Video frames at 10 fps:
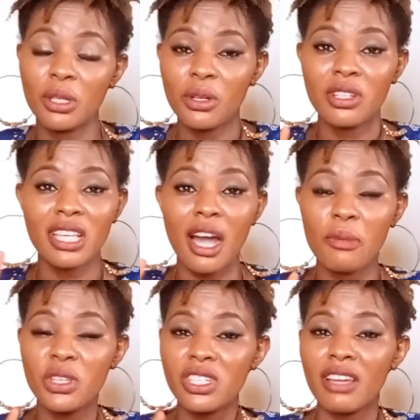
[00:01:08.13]
because
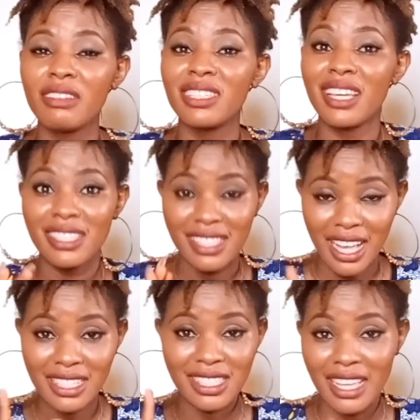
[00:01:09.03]
I'll be sharing the
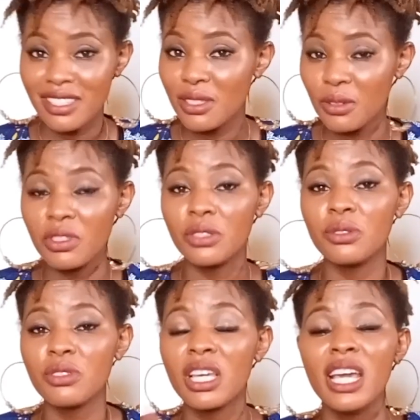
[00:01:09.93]
exact sizes of
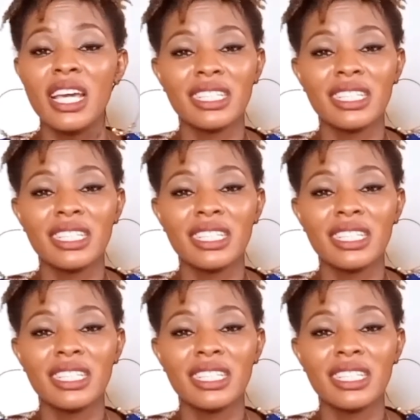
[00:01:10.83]
needles,